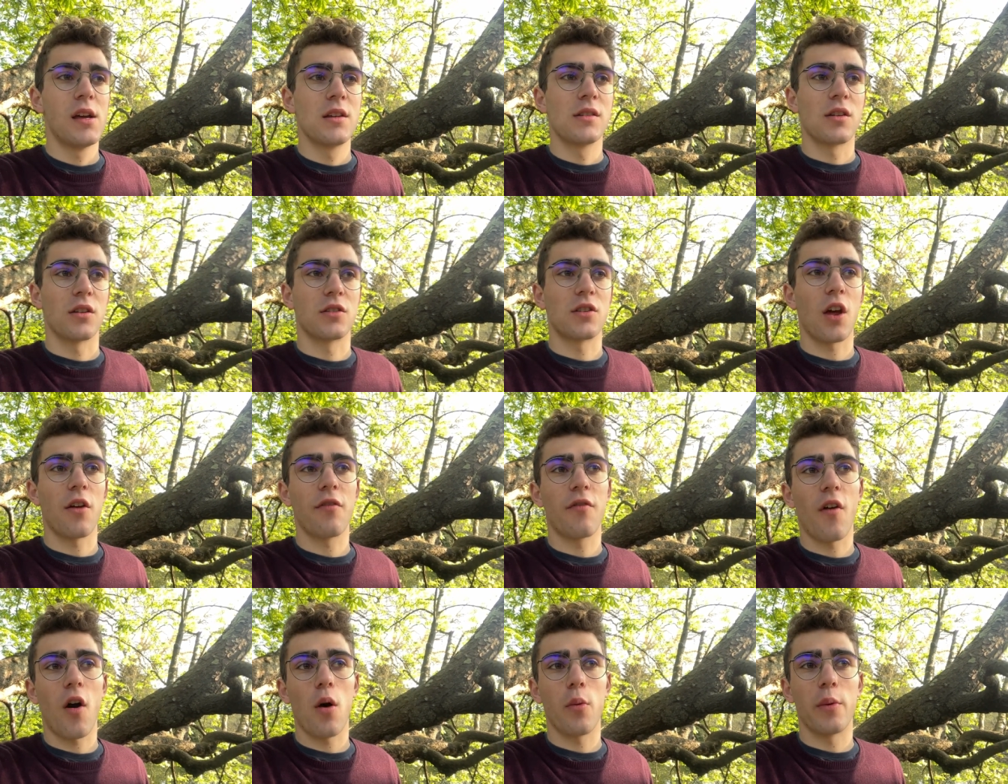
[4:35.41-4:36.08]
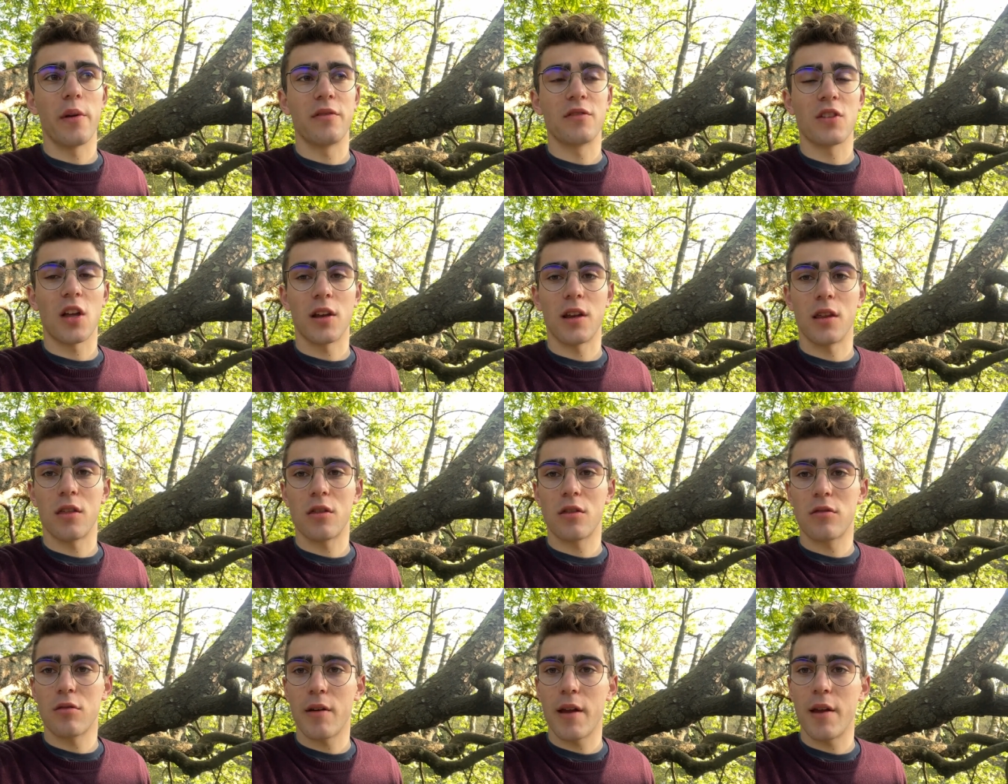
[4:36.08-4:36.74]
So far we've
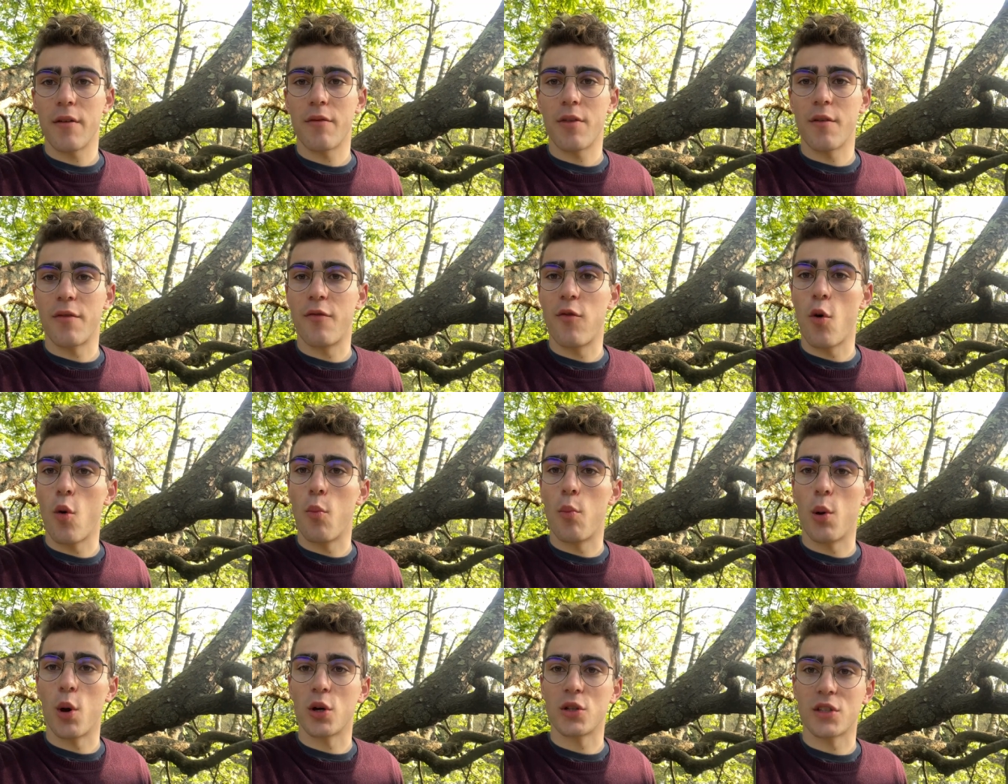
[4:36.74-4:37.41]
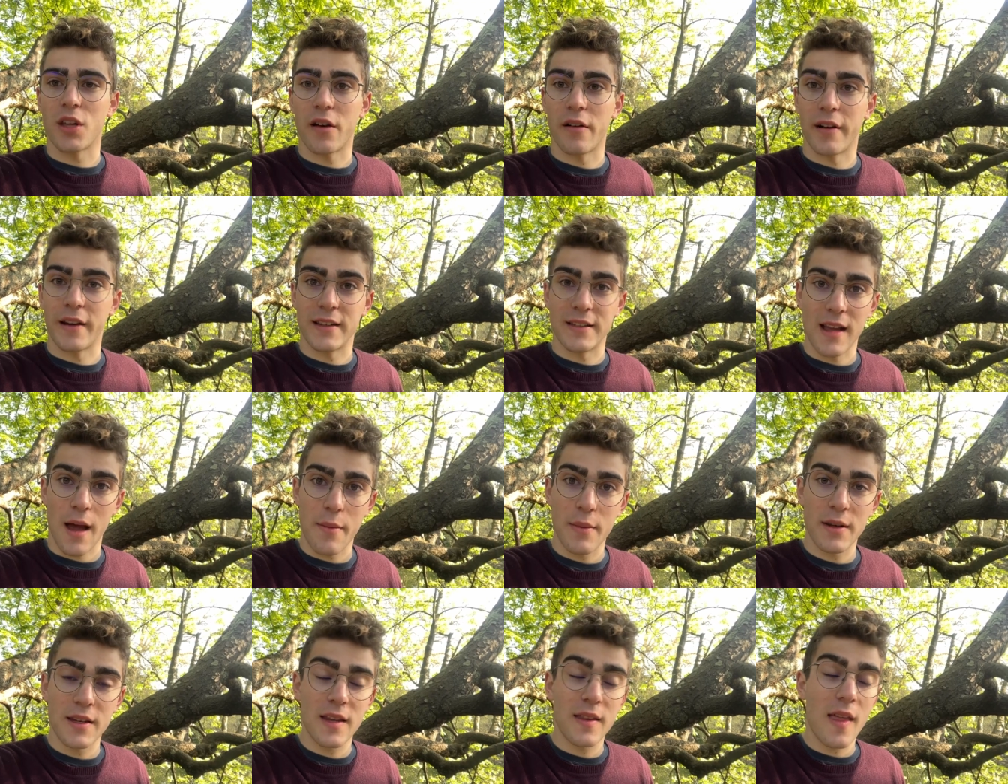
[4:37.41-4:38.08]
studied 3 of the 4 books that are
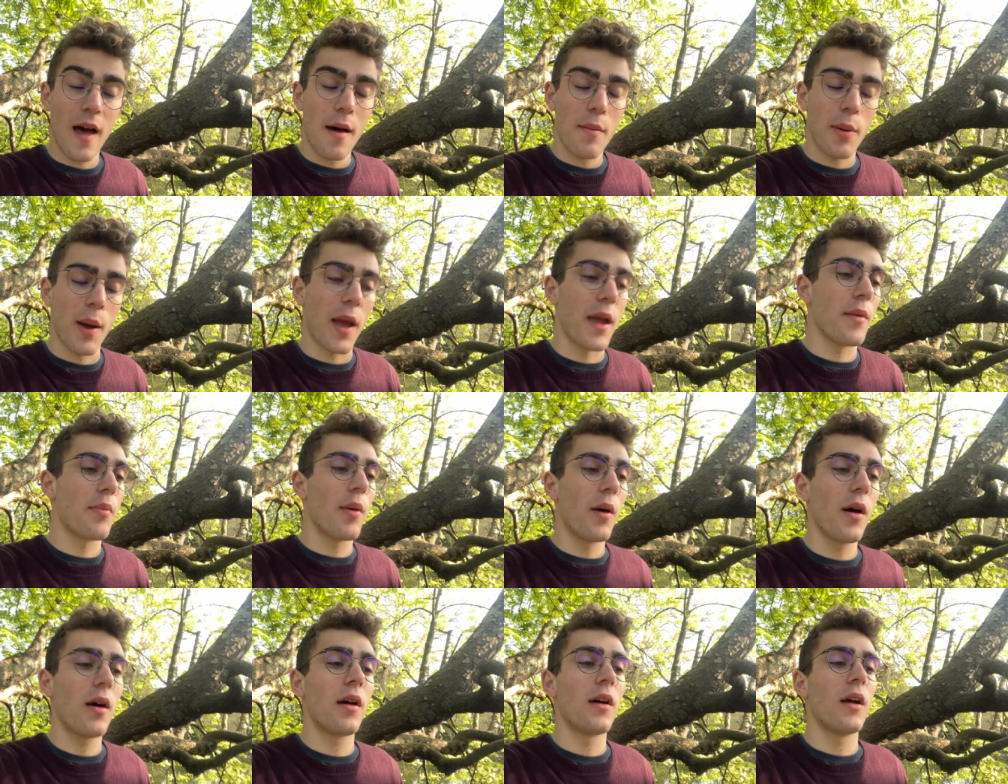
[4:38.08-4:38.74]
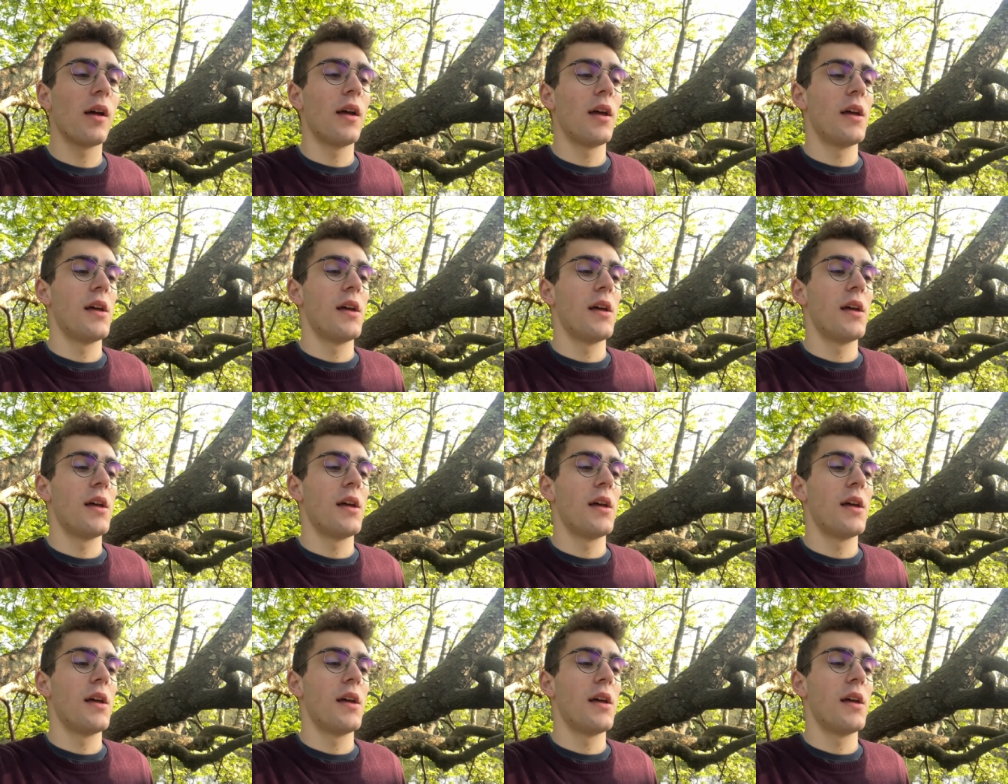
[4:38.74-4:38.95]
examined in that paper.